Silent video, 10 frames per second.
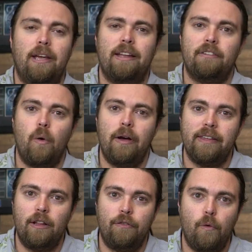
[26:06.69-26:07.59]
And as always,
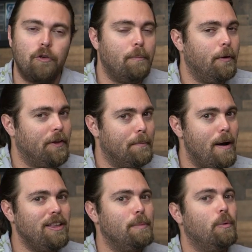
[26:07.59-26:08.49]
I look forward to building a
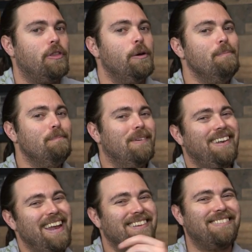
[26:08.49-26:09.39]
monument with you
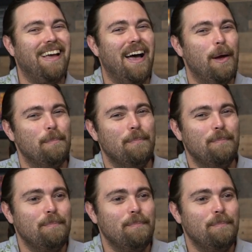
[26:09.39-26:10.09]
next time.